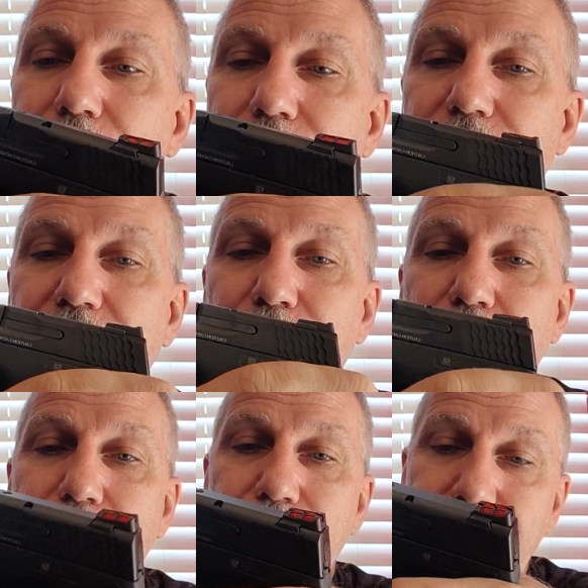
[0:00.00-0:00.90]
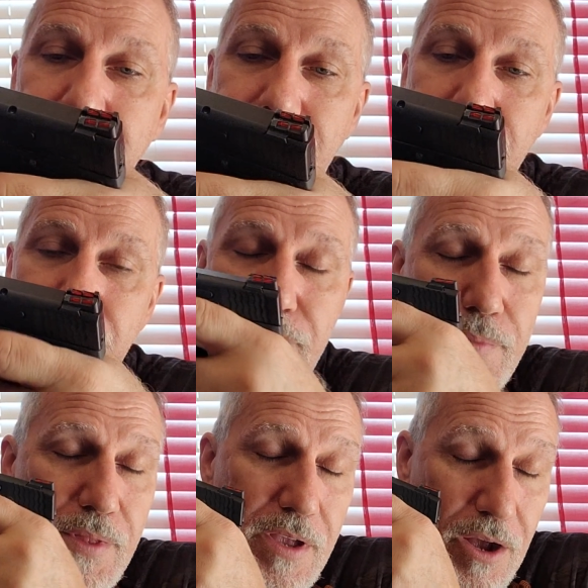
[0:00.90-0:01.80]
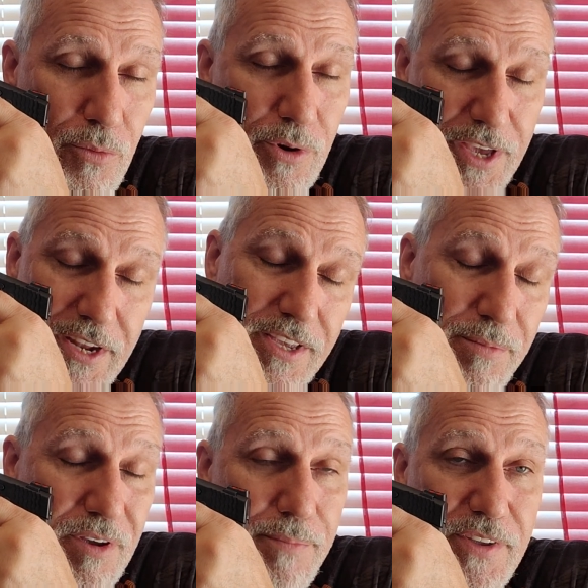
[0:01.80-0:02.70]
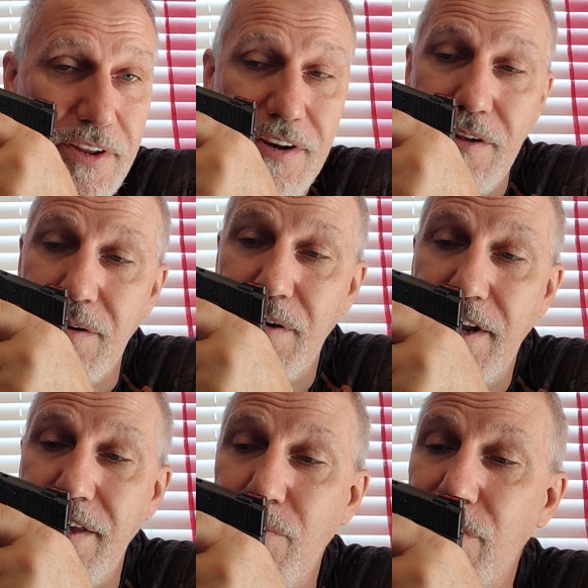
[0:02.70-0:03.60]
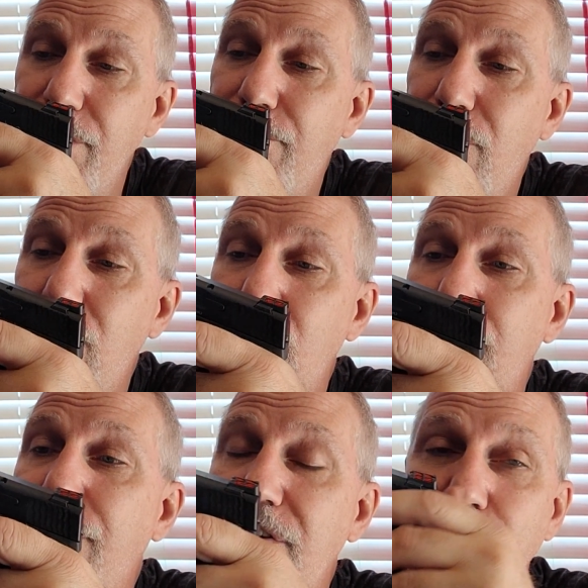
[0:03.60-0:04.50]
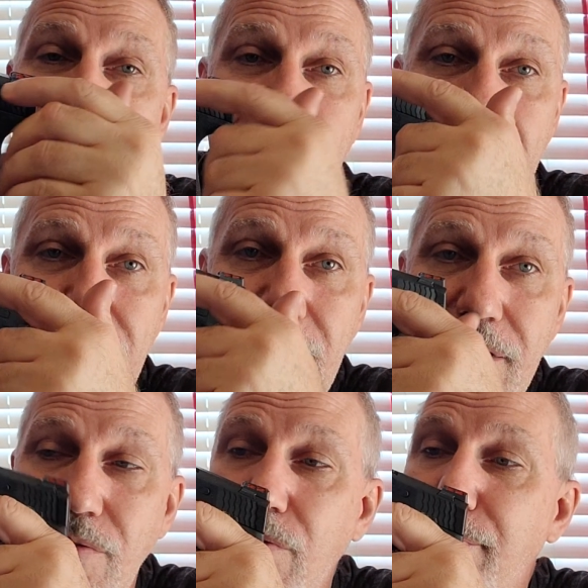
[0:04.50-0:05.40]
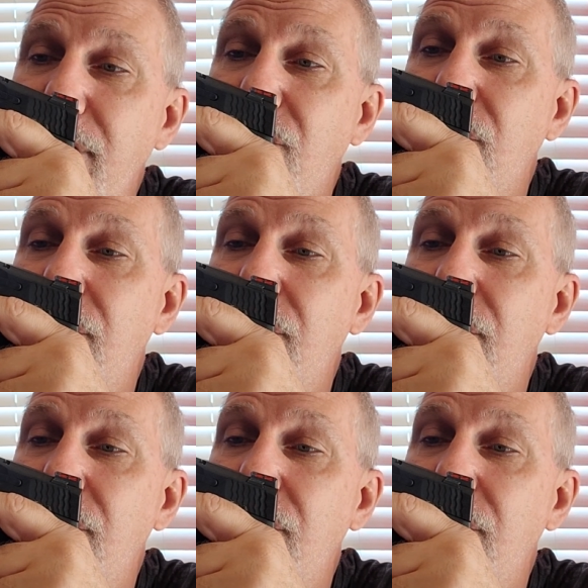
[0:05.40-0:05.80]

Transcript: All right, well, I will again keep you updated on any more info, or if I do file that little piece in